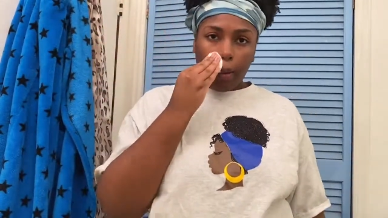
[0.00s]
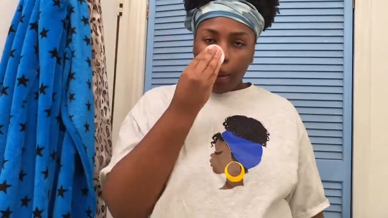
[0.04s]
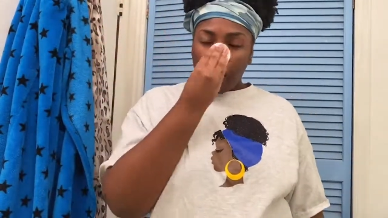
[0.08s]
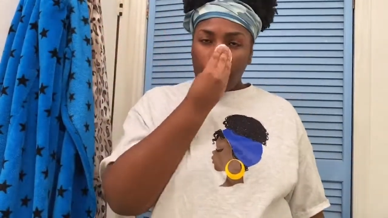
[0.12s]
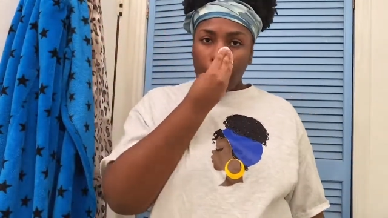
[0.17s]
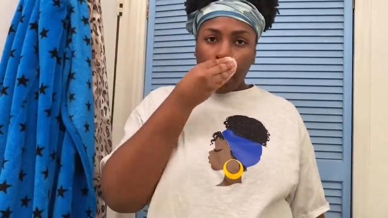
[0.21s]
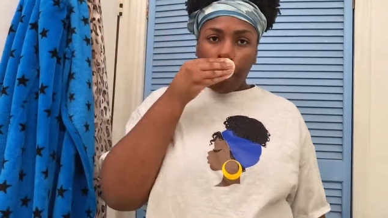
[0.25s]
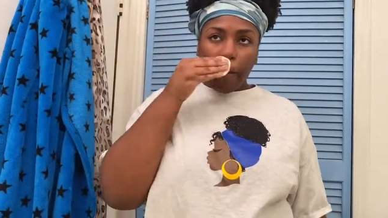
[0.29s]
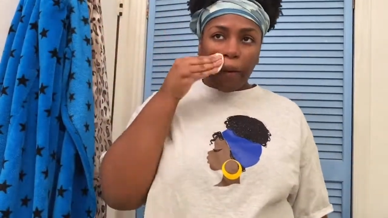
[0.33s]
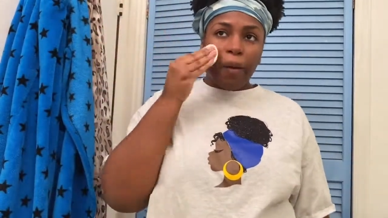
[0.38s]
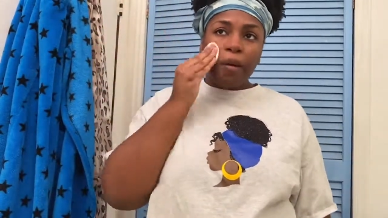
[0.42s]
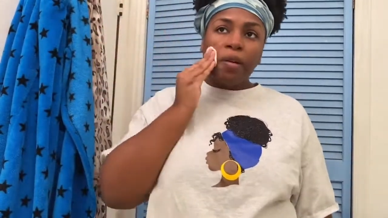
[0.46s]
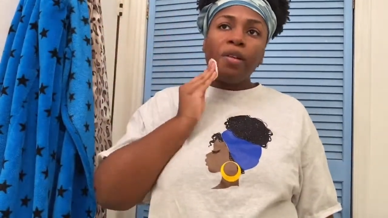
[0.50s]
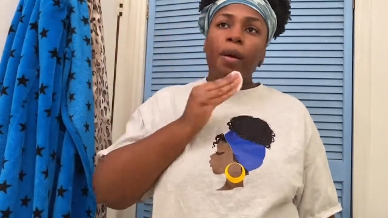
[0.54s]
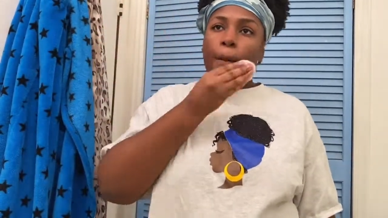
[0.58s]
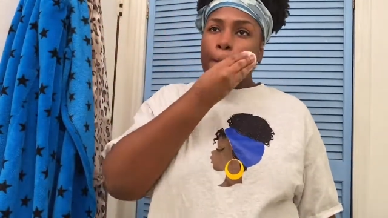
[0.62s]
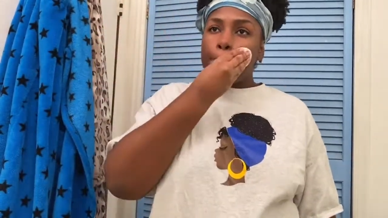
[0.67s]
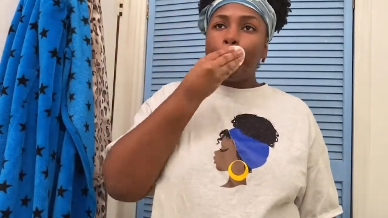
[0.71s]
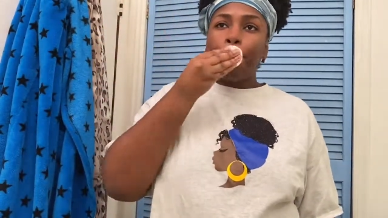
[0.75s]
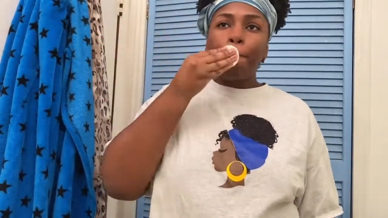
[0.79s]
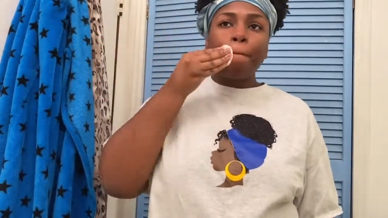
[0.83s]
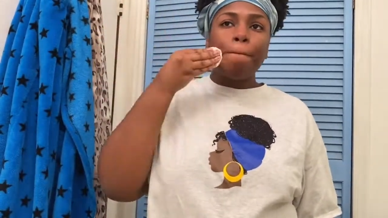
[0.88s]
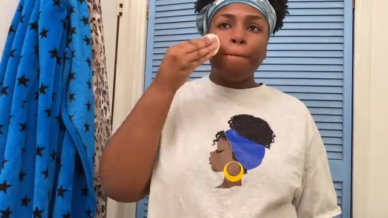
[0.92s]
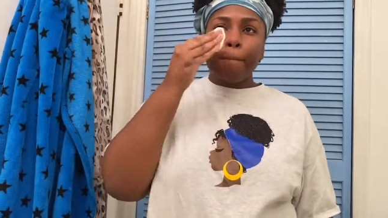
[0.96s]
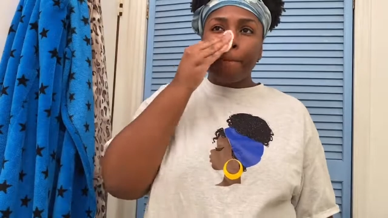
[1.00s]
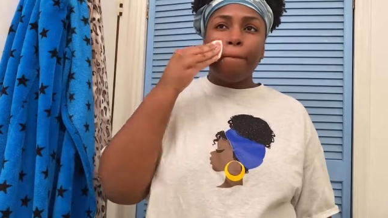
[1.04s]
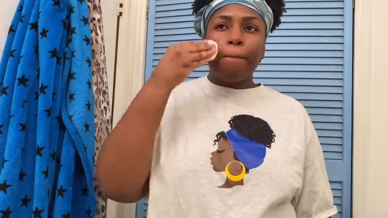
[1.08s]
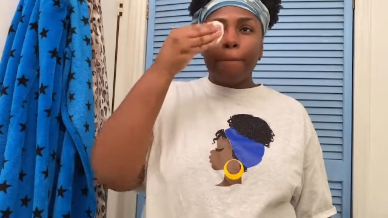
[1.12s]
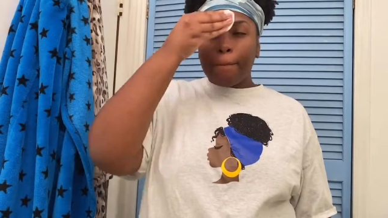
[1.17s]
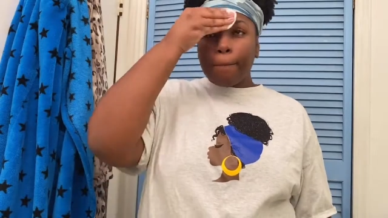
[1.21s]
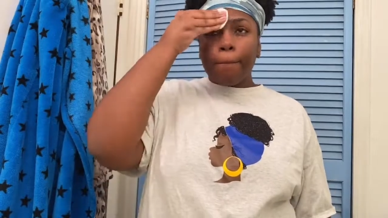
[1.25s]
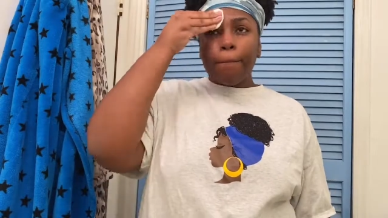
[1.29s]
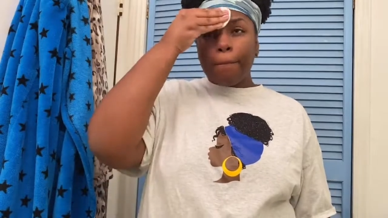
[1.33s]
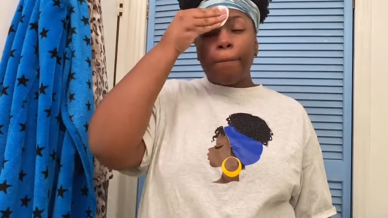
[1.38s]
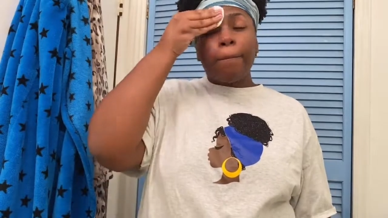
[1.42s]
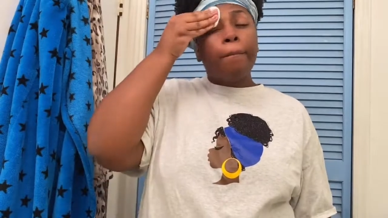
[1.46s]

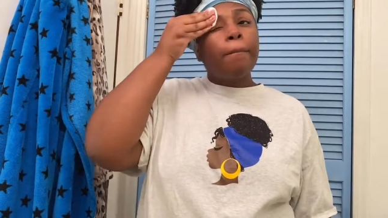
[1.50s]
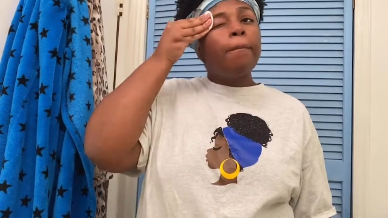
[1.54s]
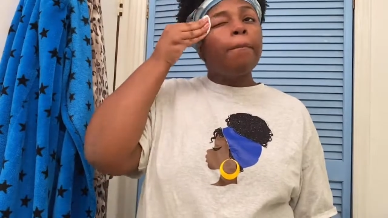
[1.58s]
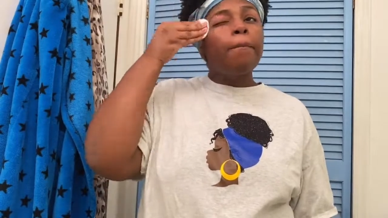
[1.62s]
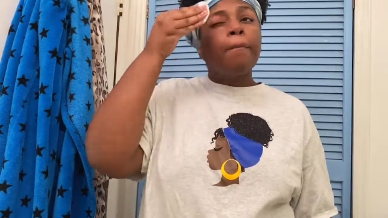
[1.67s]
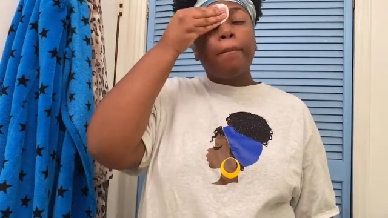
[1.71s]
(no one is talking)